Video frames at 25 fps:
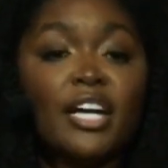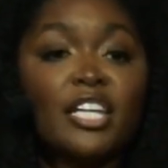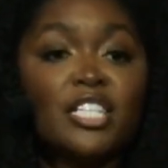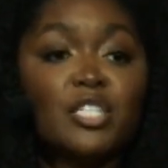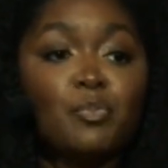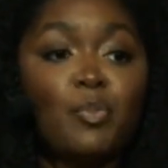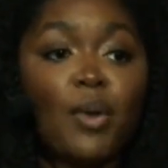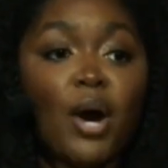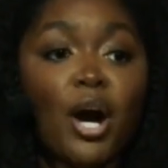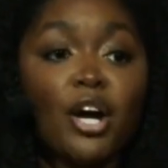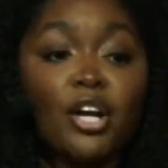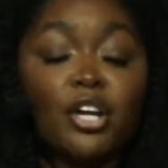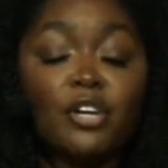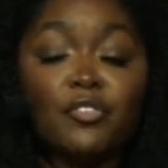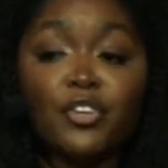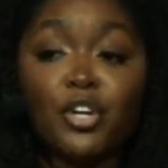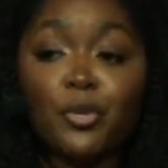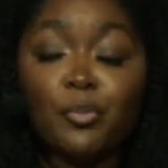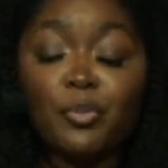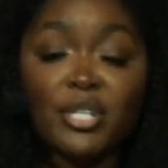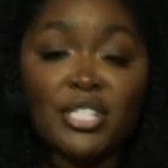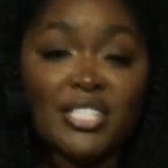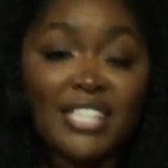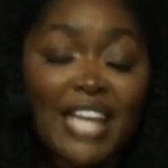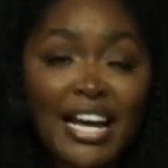It's part of
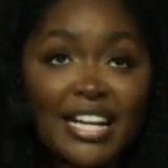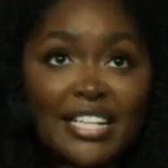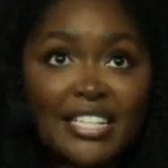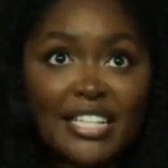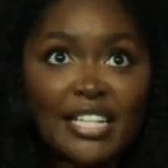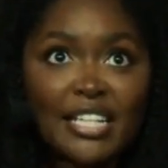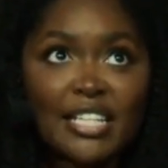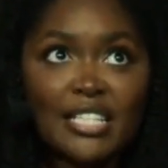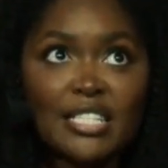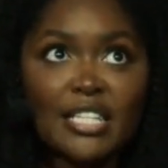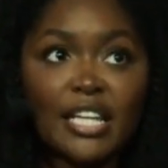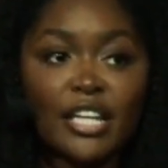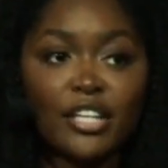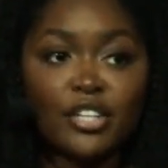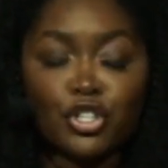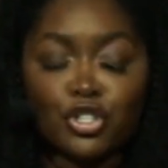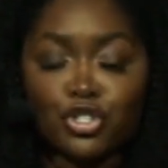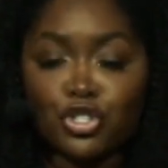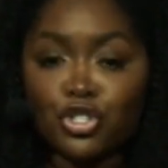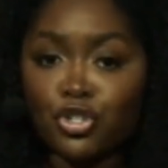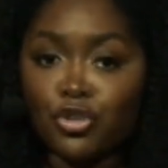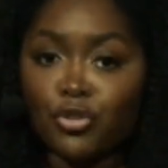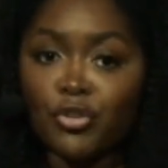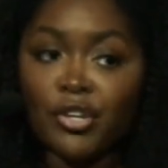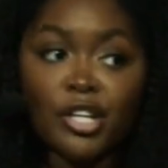your protectant. It's like the
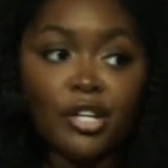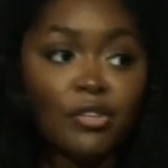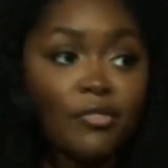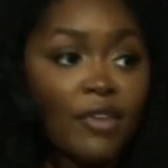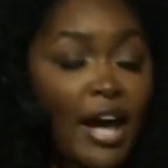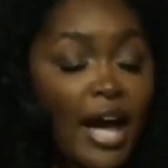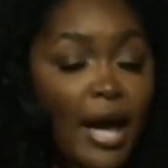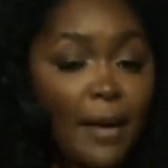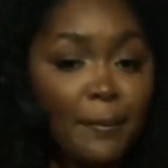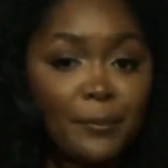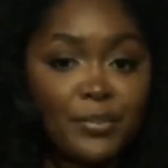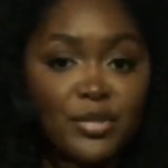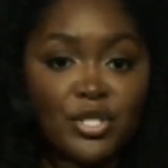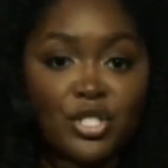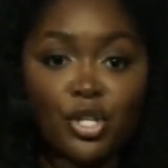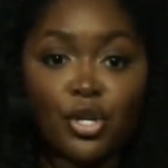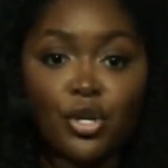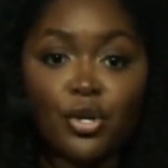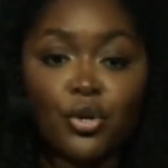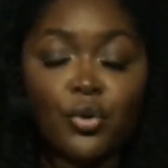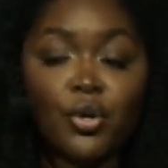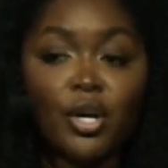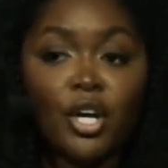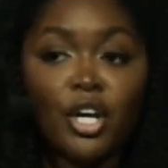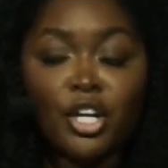screen wrap
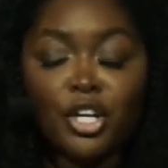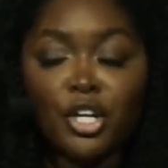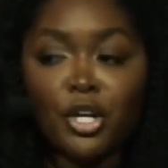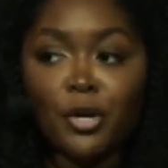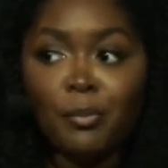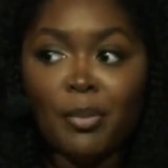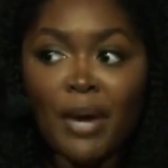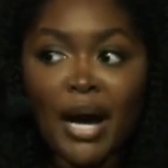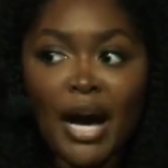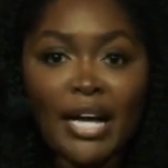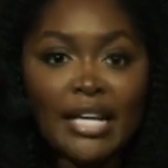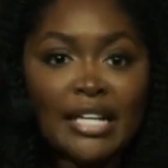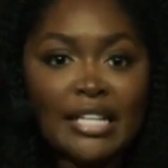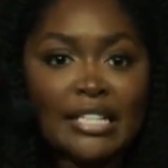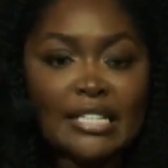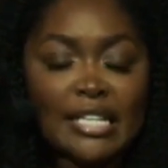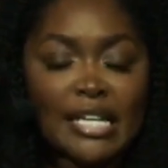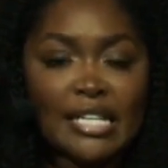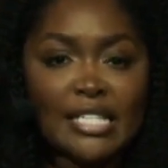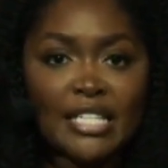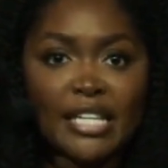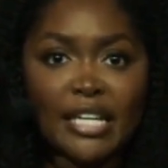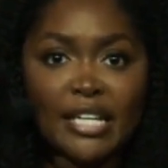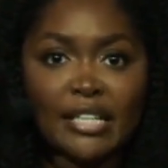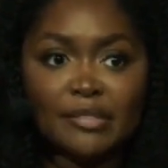so your body
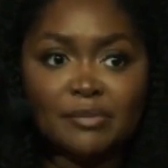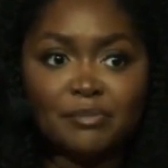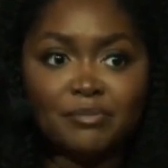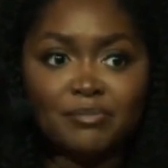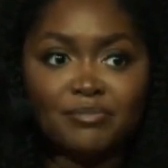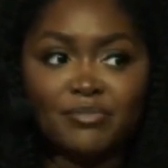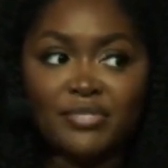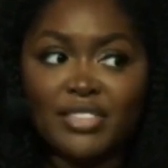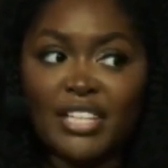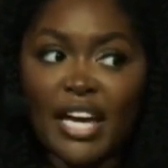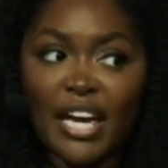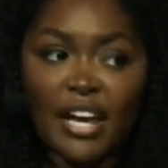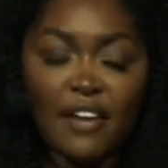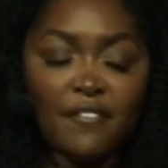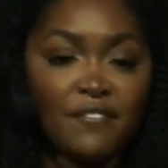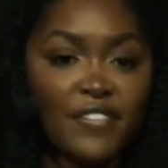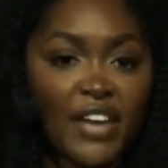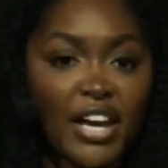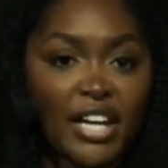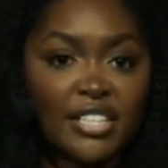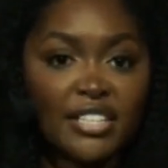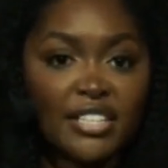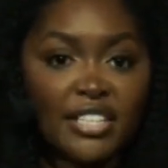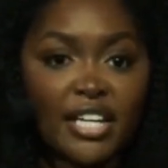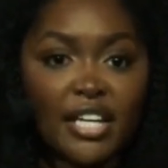doesn't get
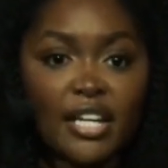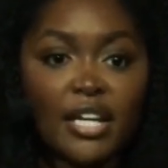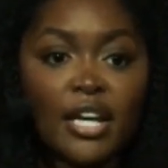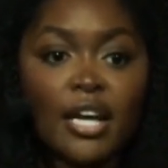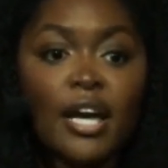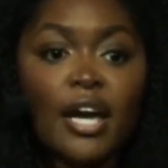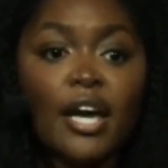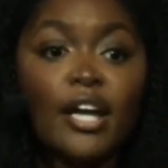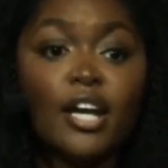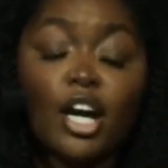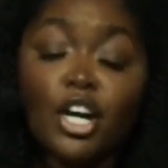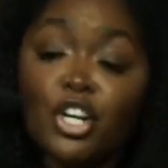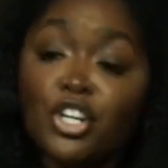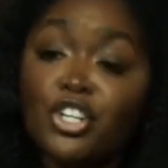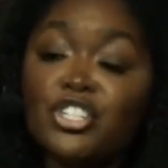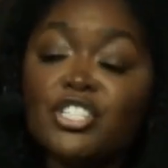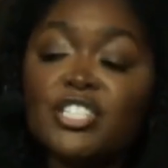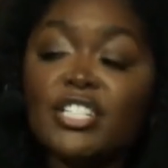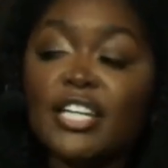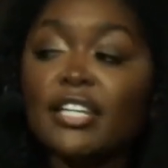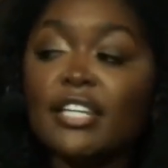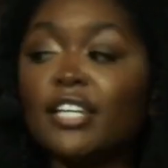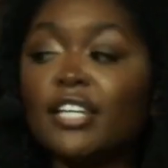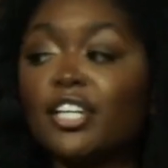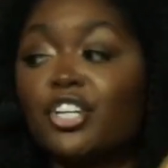infected. And
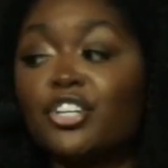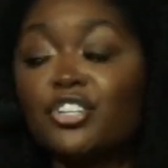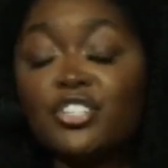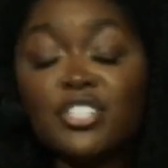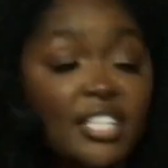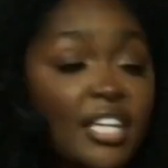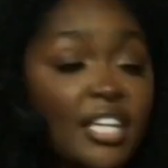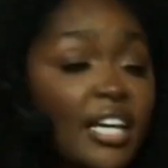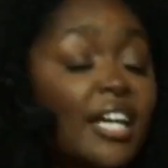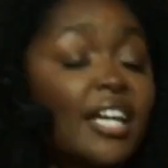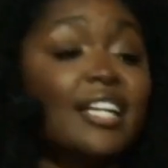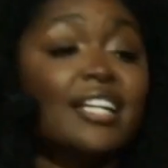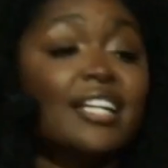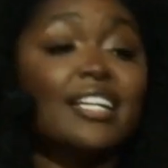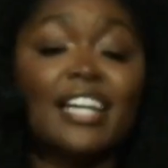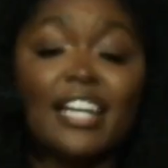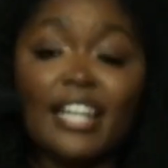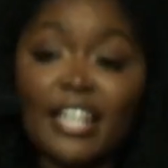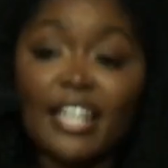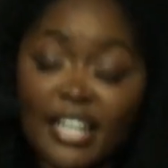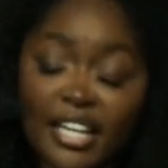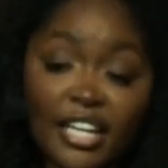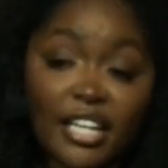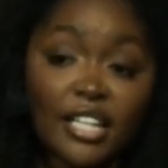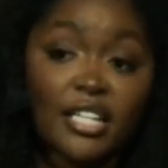understand that your skin
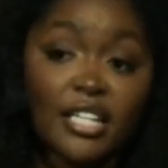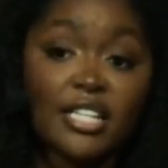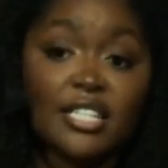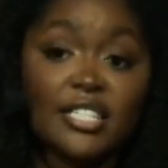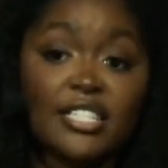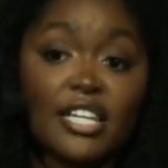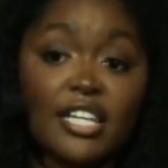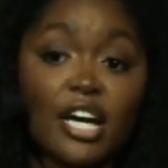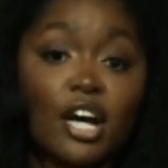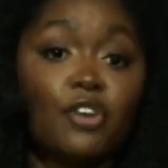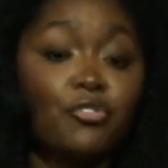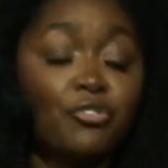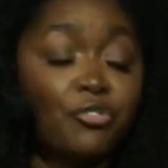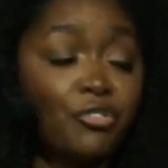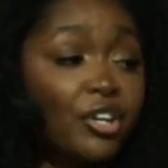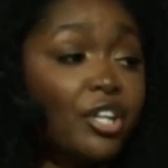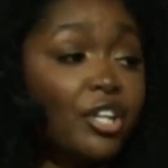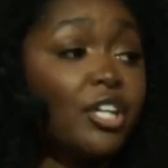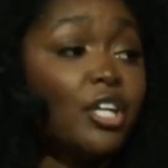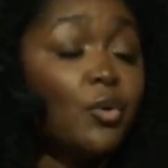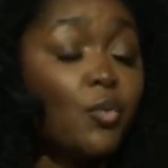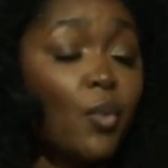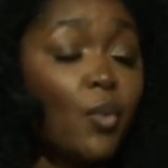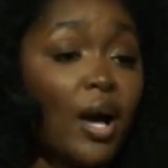can heal itself really